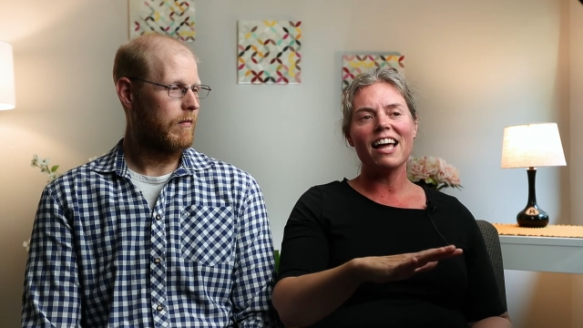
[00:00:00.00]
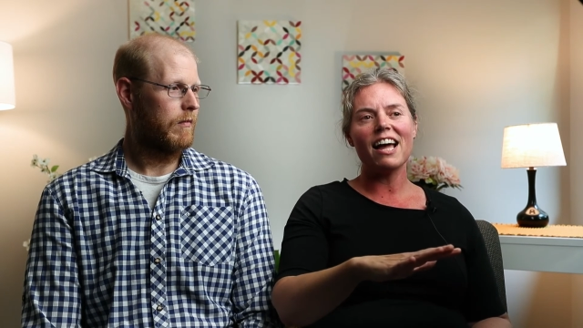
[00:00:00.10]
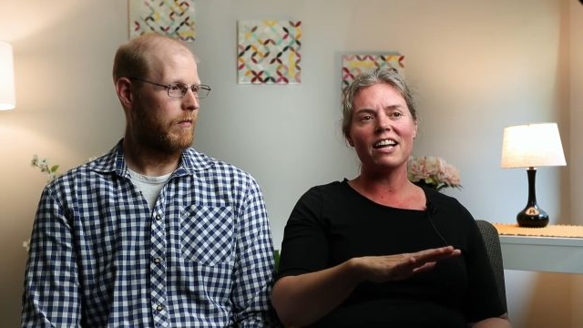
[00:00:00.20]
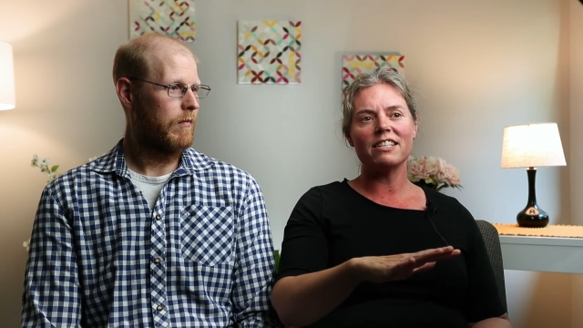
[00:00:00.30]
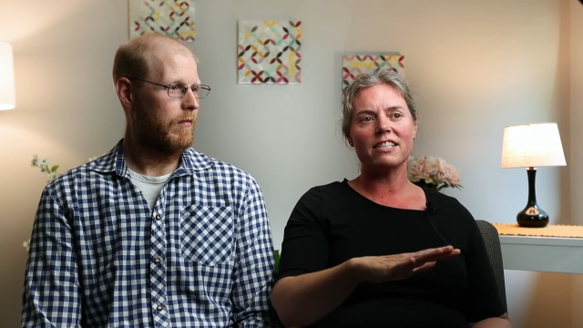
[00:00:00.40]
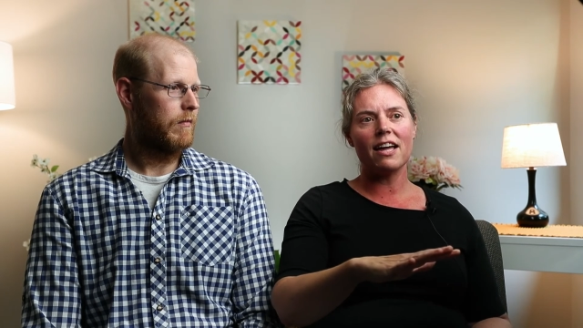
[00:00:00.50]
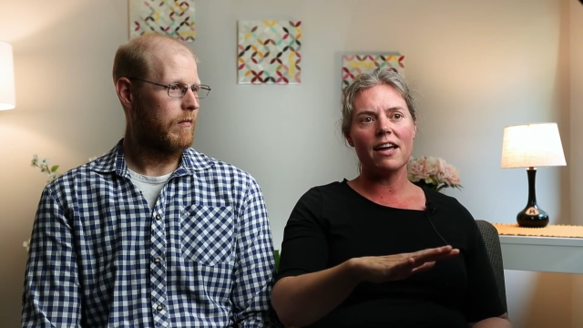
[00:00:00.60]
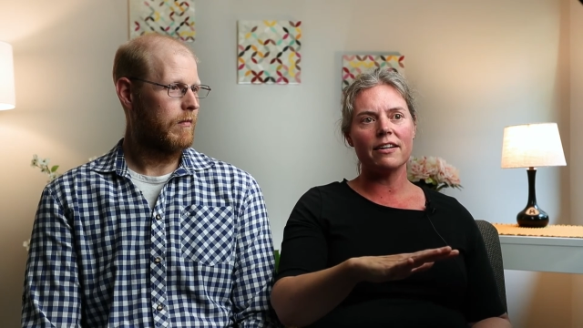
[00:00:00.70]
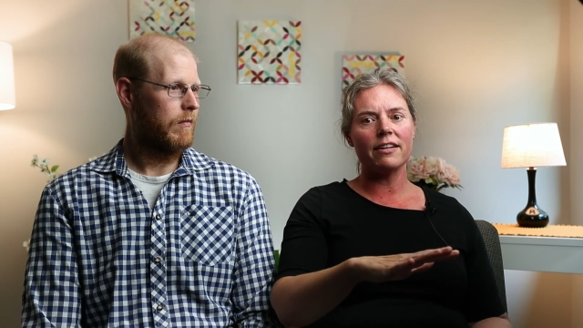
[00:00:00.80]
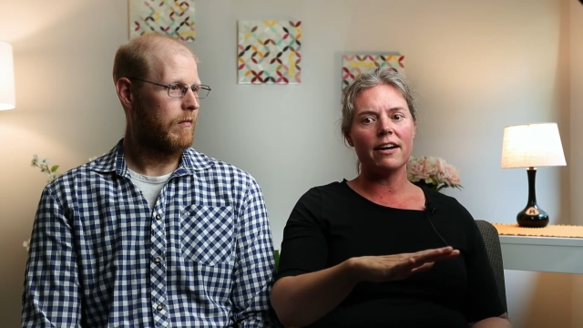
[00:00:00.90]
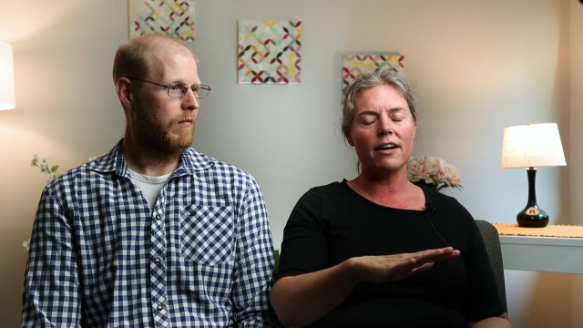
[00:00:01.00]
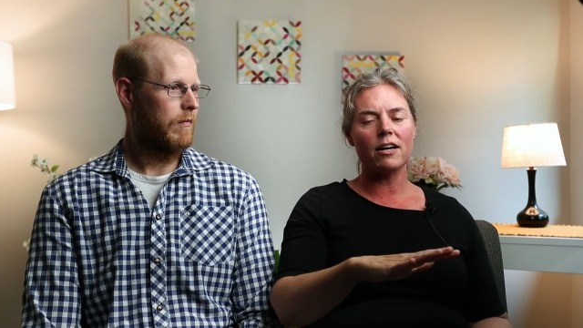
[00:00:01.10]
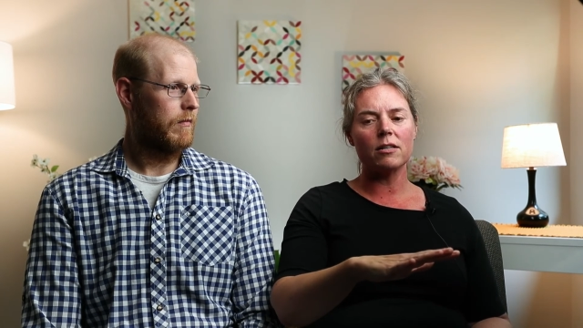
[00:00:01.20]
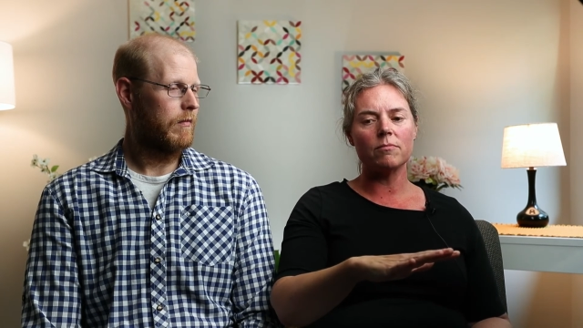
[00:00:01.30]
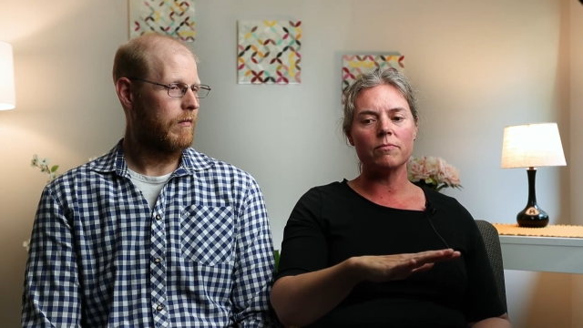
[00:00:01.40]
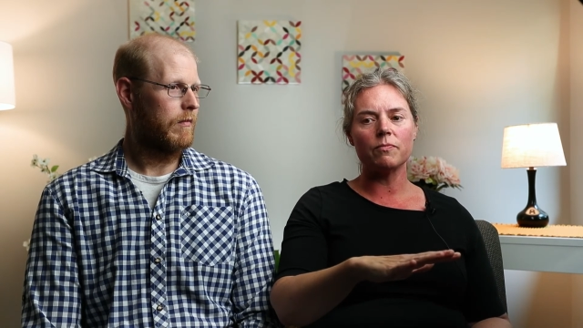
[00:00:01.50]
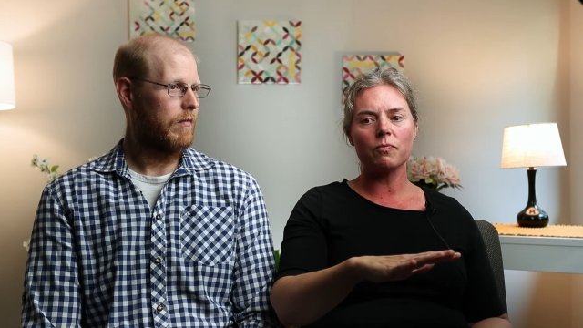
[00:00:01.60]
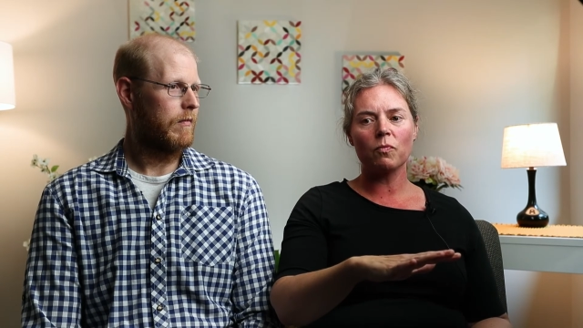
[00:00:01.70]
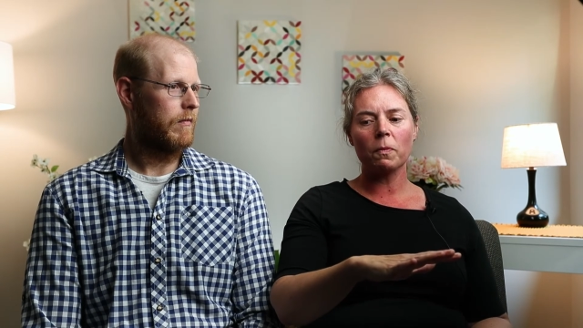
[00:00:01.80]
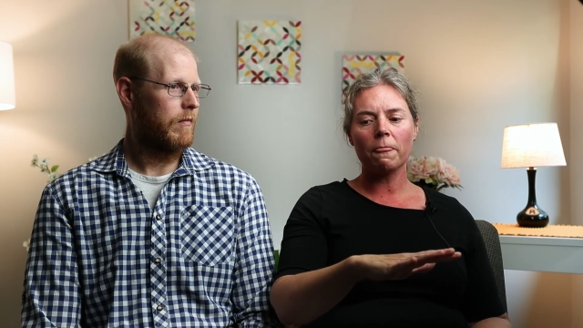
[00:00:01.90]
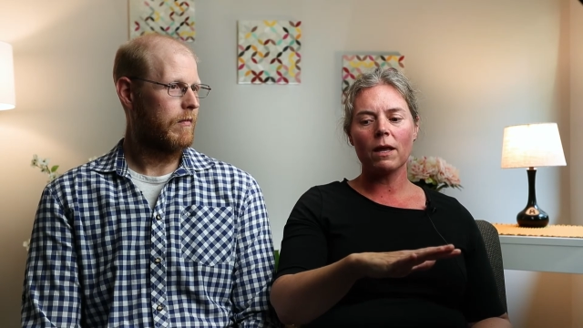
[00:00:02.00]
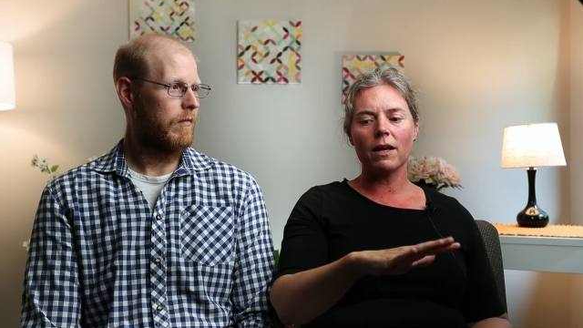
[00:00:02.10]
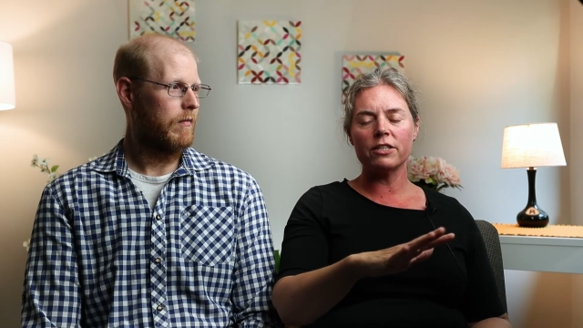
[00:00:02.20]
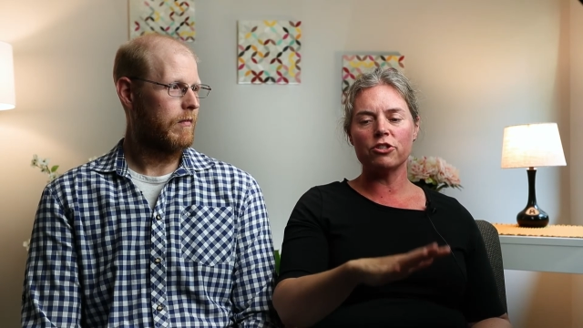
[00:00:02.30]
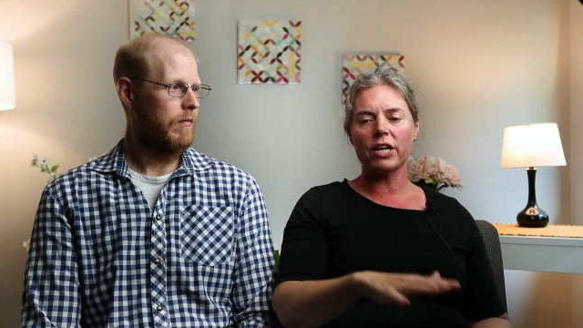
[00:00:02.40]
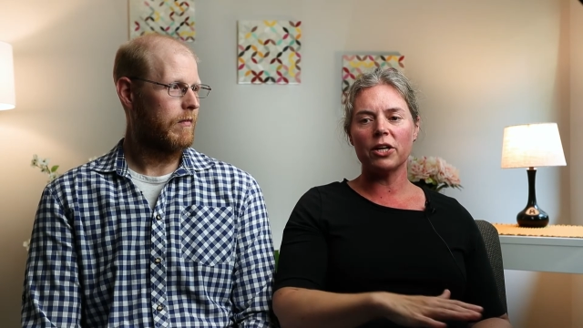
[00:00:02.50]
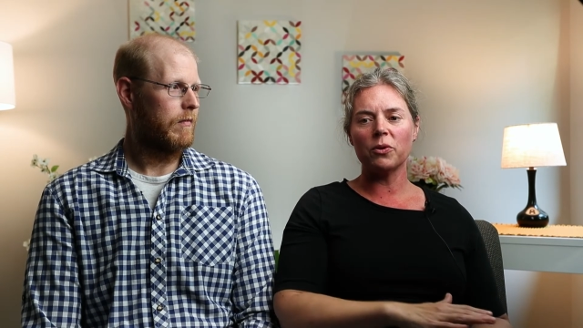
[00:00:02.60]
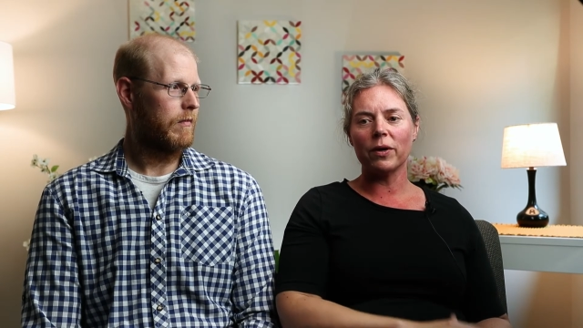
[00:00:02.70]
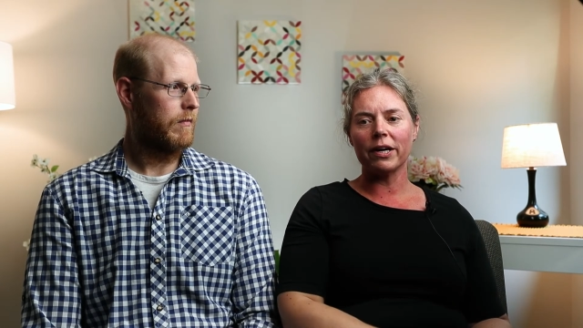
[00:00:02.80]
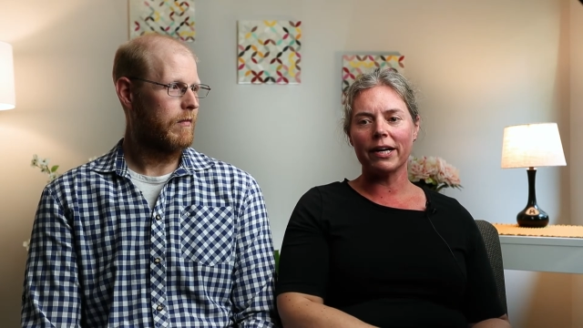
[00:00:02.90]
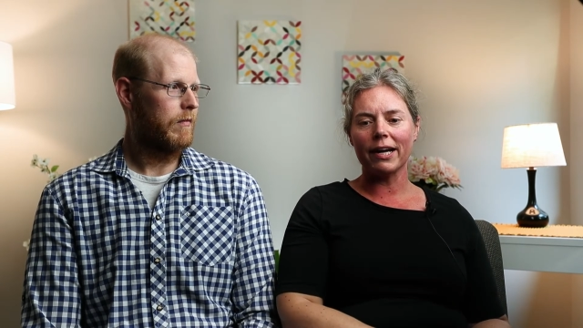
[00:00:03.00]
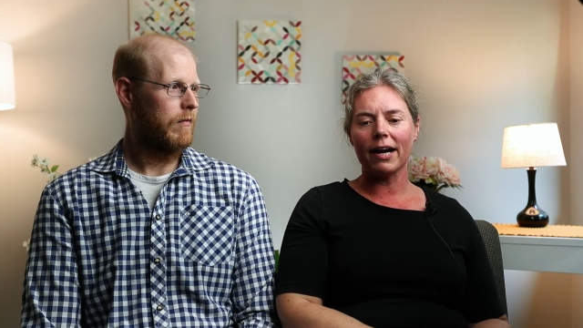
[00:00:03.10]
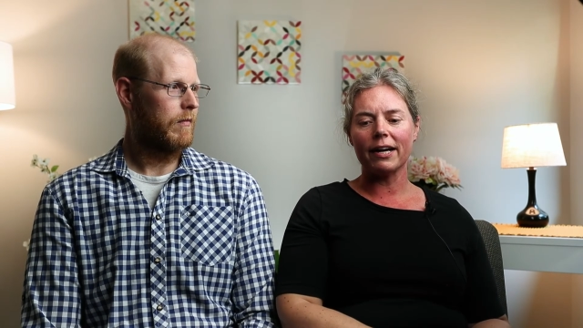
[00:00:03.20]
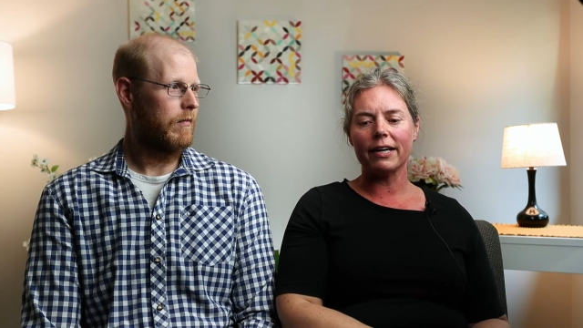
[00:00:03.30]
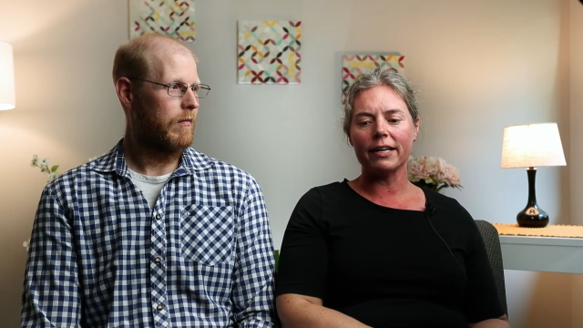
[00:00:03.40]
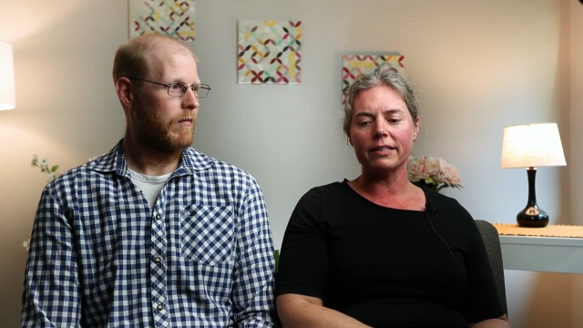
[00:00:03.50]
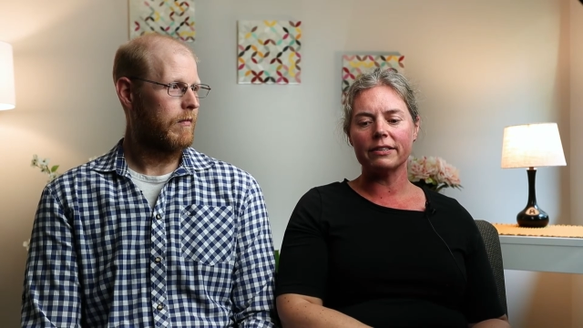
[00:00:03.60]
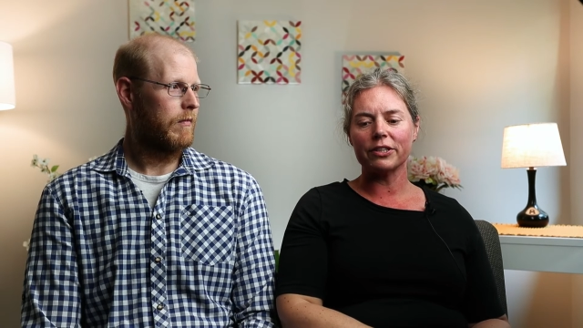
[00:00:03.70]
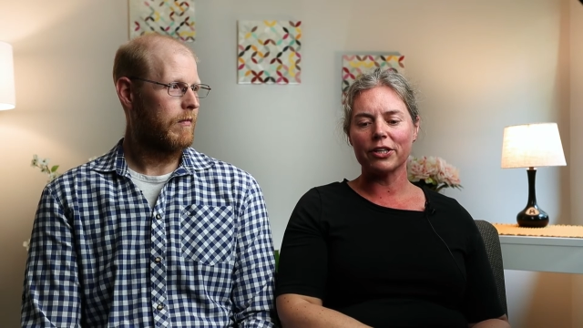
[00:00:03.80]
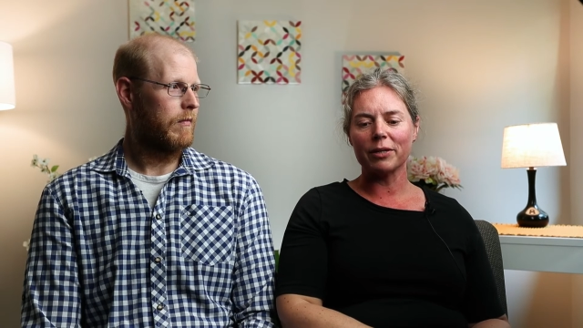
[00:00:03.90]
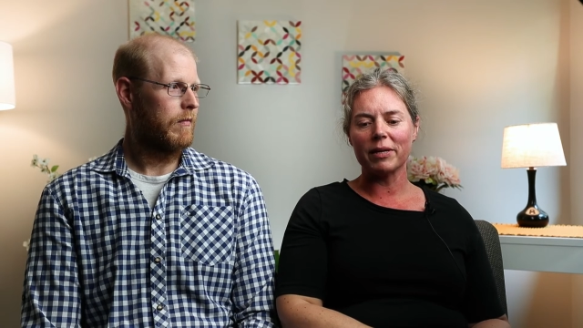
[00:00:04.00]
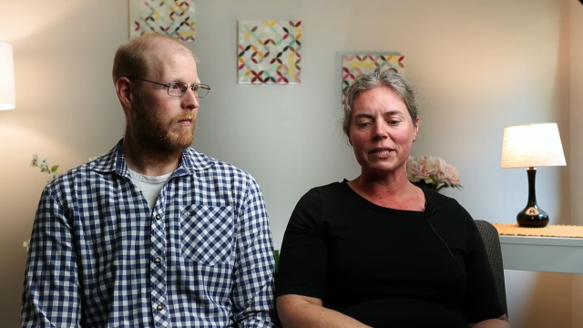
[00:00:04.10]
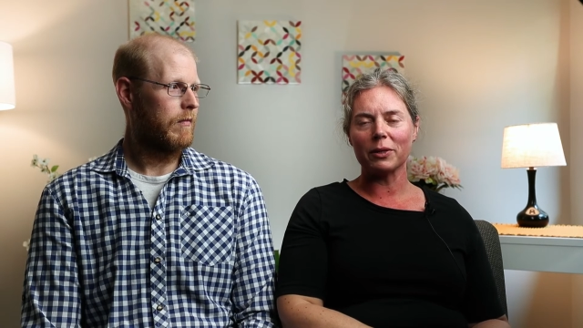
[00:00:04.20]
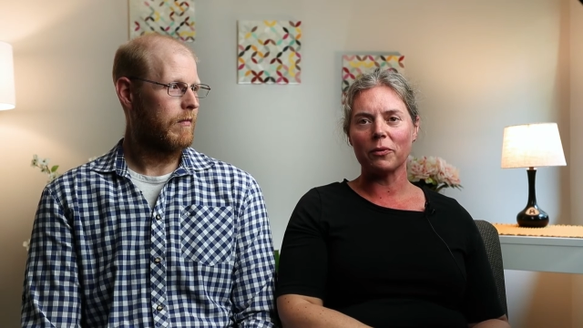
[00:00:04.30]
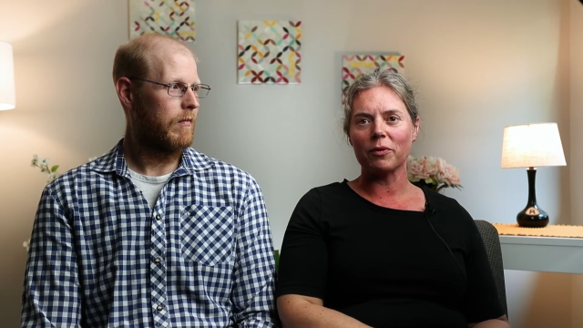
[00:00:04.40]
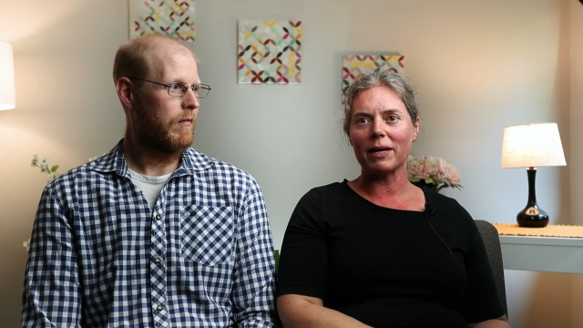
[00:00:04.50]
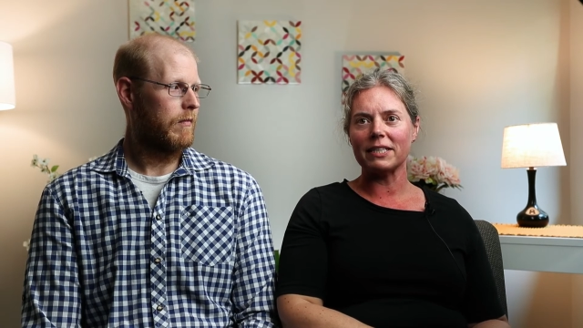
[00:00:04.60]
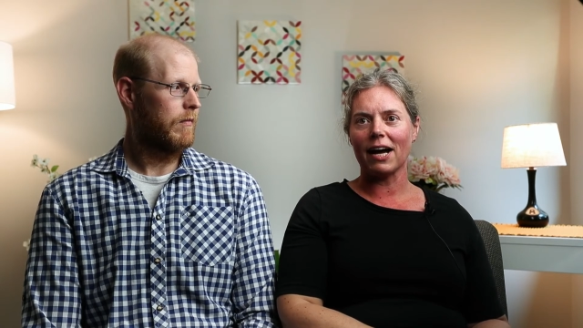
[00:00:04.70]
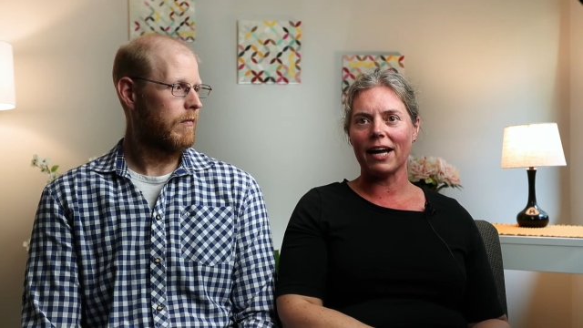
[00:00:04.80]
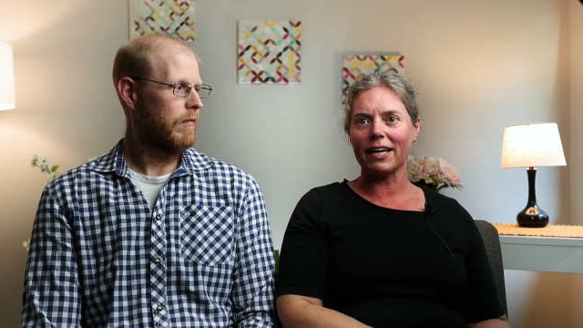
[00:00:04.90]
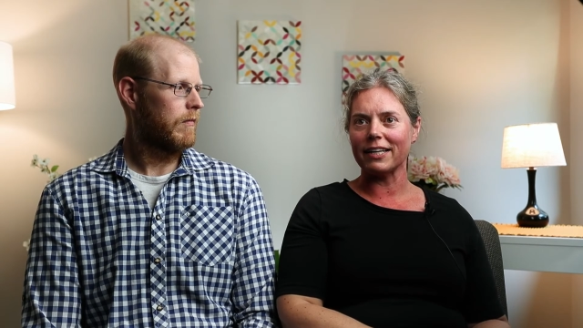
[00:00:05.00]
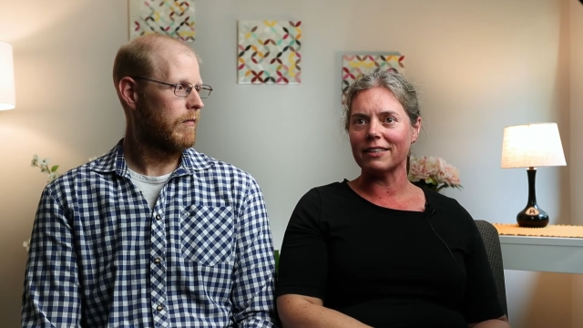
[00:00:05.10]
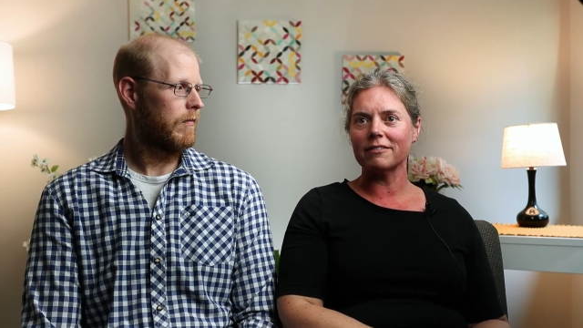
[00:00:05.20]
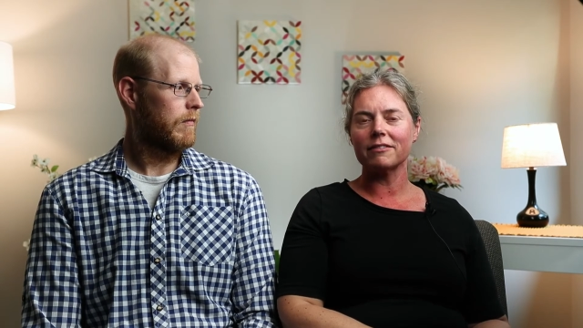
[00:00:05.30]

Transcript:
Speaker 1: And then um, in January, I started messing with my diet.